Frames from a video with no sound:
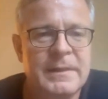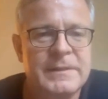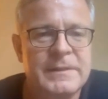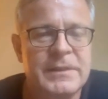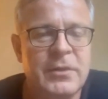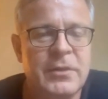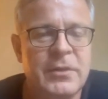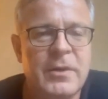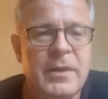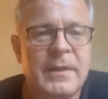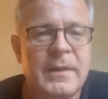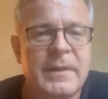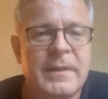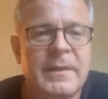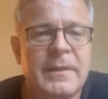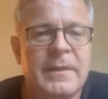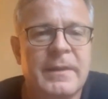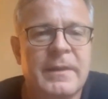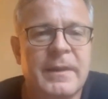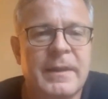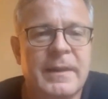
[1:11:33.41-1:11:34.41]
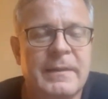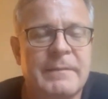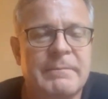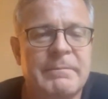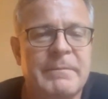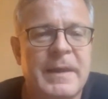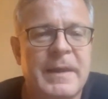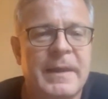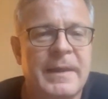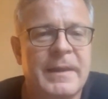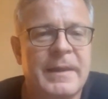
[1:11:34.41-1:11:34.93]
So
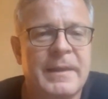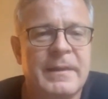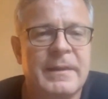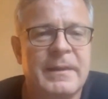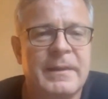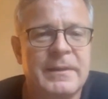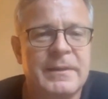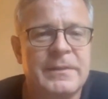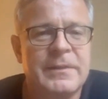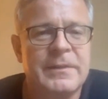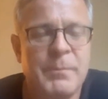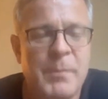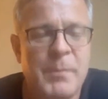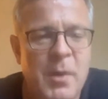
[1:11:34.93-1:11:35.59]
the